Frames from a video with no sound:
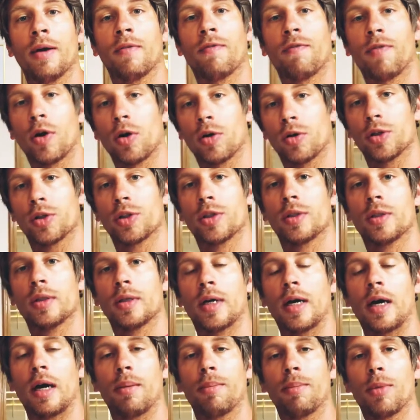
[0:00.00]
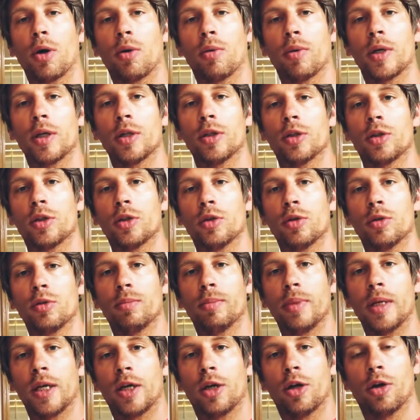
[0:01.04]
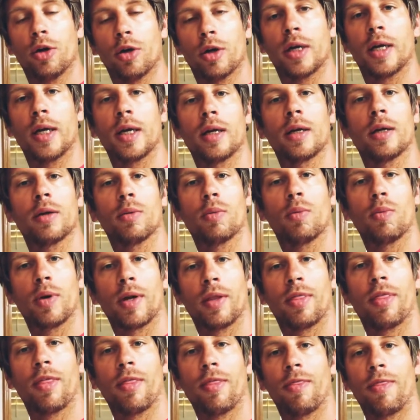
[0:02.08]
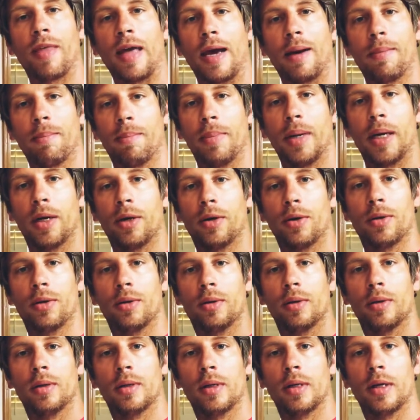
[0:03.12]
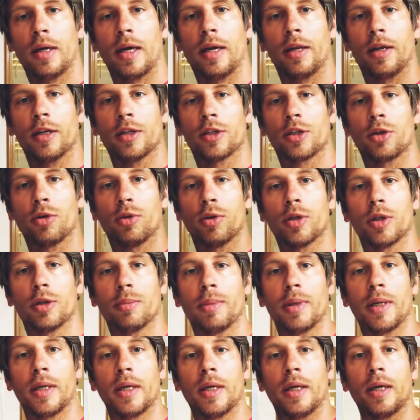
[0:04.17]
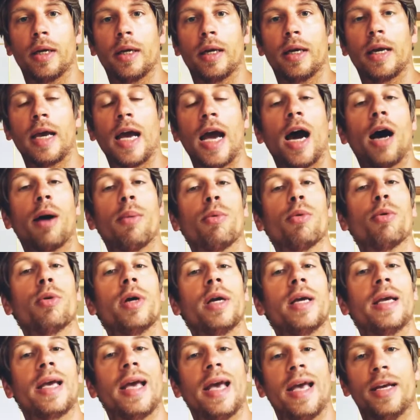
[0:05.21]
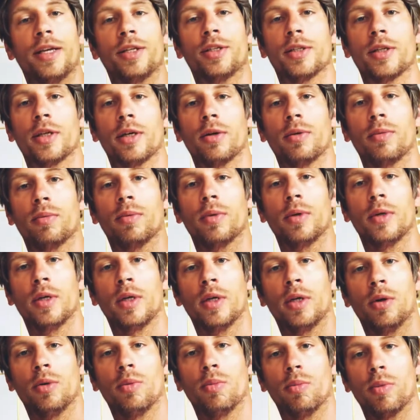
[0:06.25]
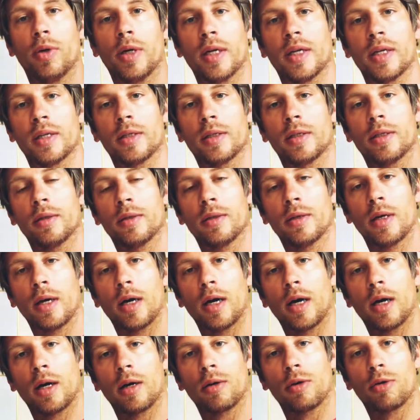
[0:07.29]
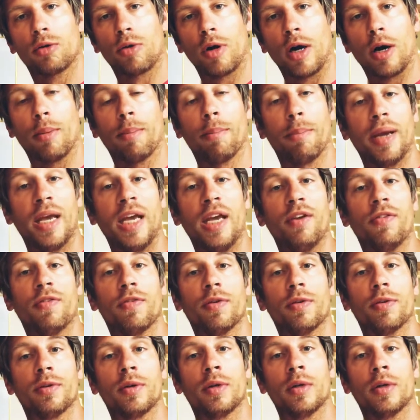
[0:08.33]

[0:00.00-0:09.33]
first I'm going to be cooking with that beer. And it's going to be Cowboy Queso with ground beef,